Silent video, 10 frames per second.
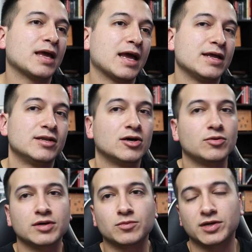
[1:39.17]
and no
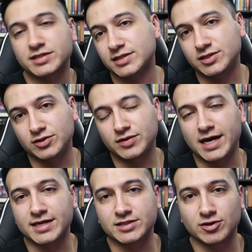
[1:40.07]
one wants this dude
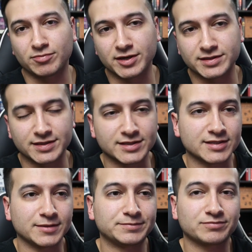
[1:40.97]
as their
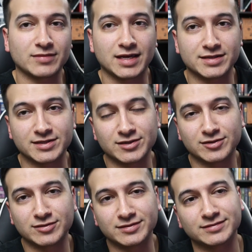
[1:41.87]
apprentice
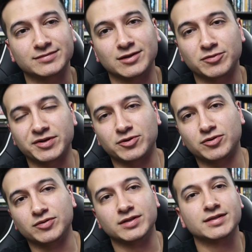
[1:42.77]
until, lo and
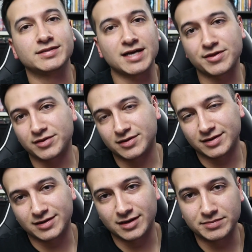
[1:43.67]
behold, Death
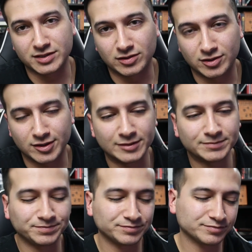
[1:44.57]
comes along
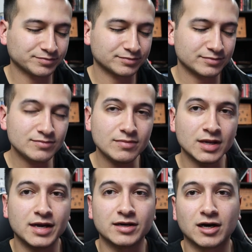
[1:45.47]

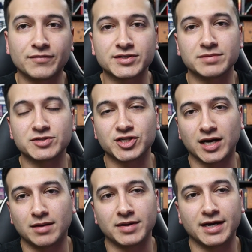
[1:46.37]
and offers him a
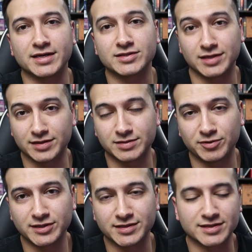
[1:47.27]
job as Death's
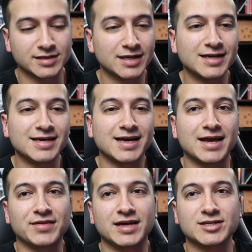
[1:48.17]
apprentice.
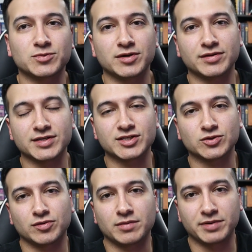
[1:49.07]
And that is where this
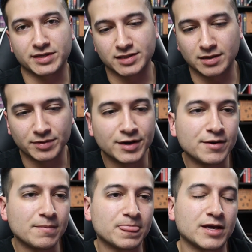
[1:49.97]
story picks up.
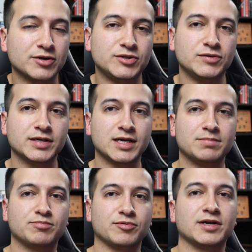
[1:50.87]
Now, you do get a
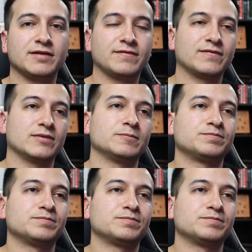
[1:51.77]
brief,